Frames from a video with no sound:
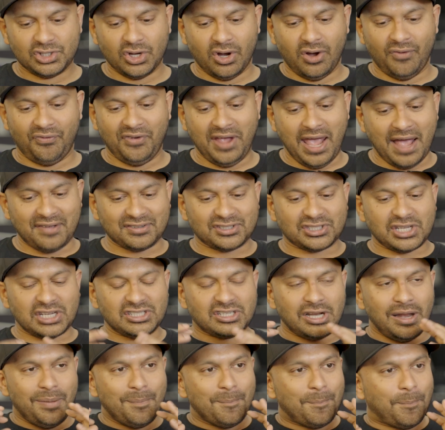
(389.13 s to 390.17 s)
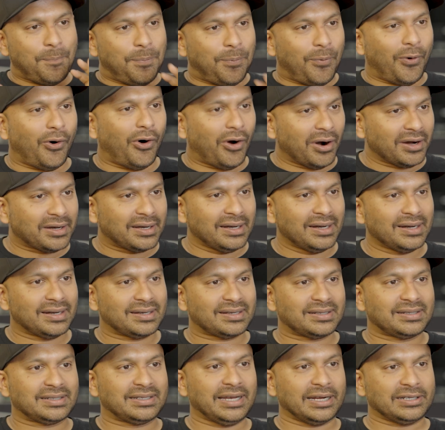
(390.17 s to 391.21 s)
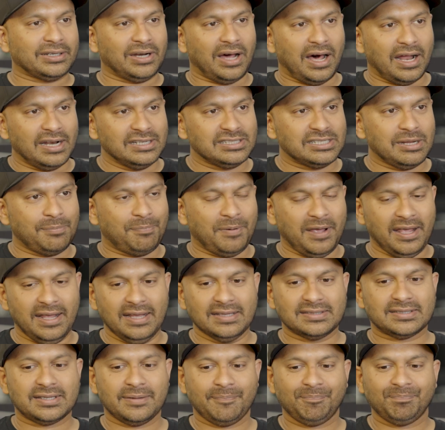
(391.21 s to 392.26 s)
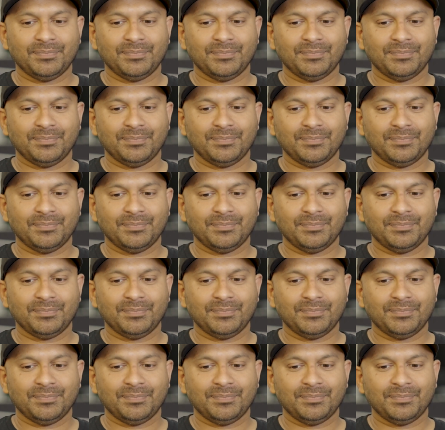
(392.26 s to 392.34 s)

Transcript: So we have such an important technology piece